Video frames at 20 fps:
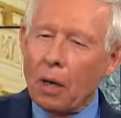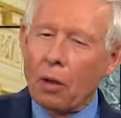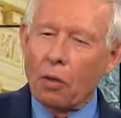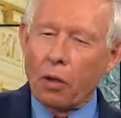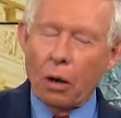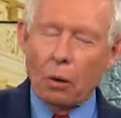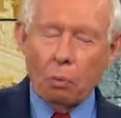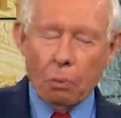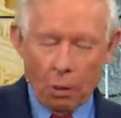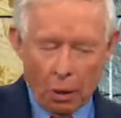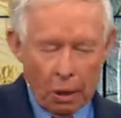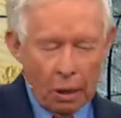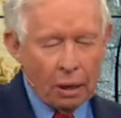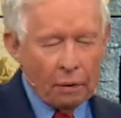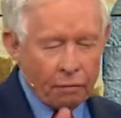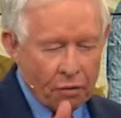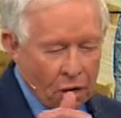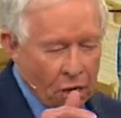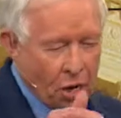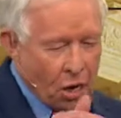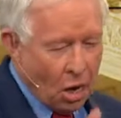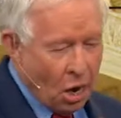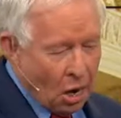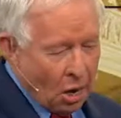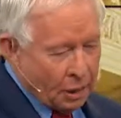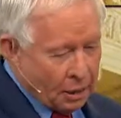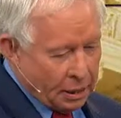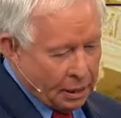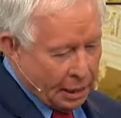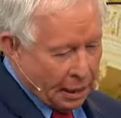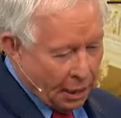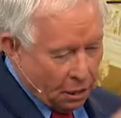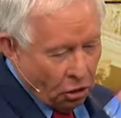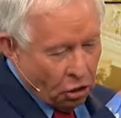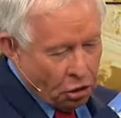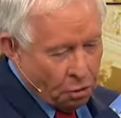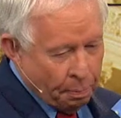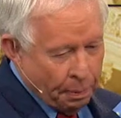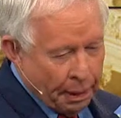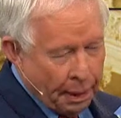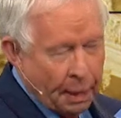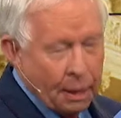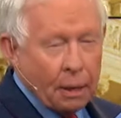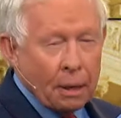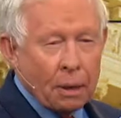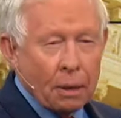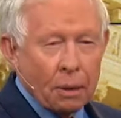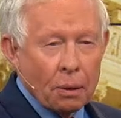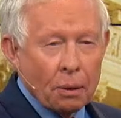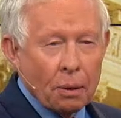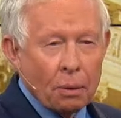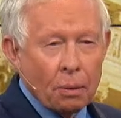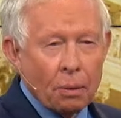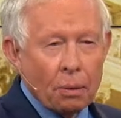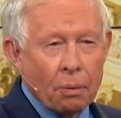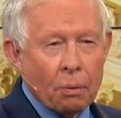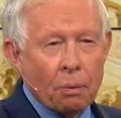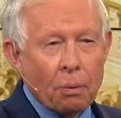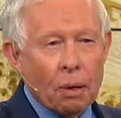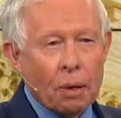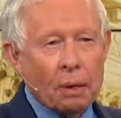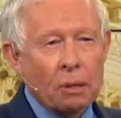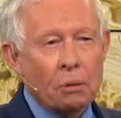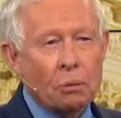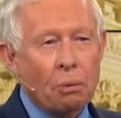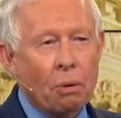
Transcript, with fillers: The Word of God tells me what is